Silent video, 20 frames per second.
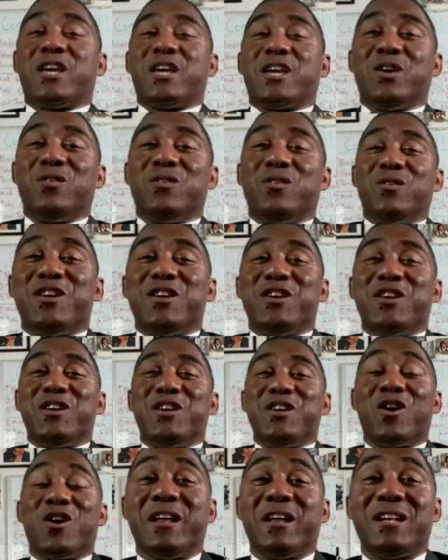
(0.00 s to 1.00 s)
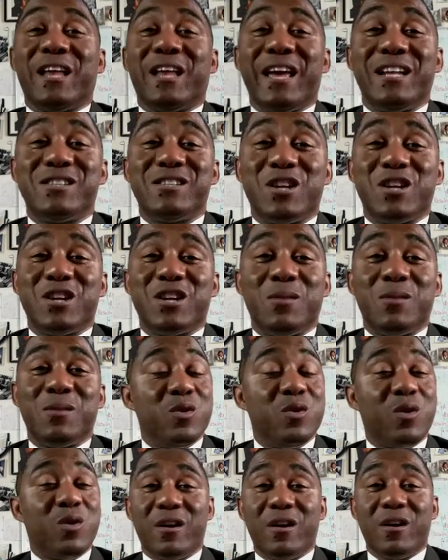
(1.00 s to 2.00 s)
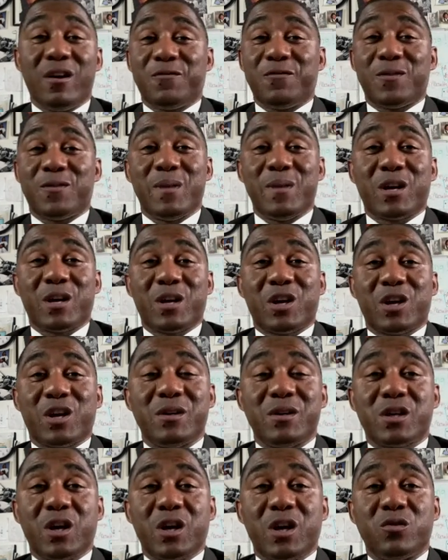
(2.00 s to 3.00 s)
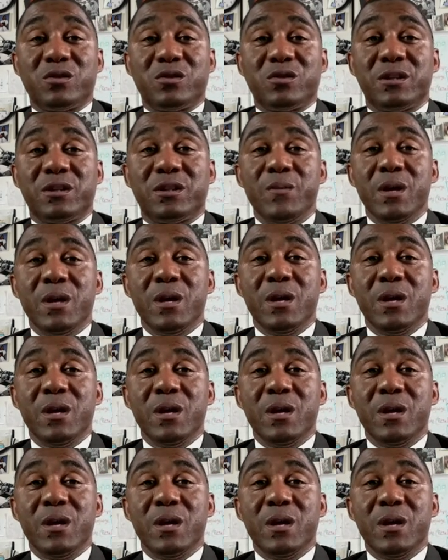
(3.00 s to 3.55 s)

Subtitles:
Thank you. There you heard it, ladies and gentlemen. You heard it from the courage coach.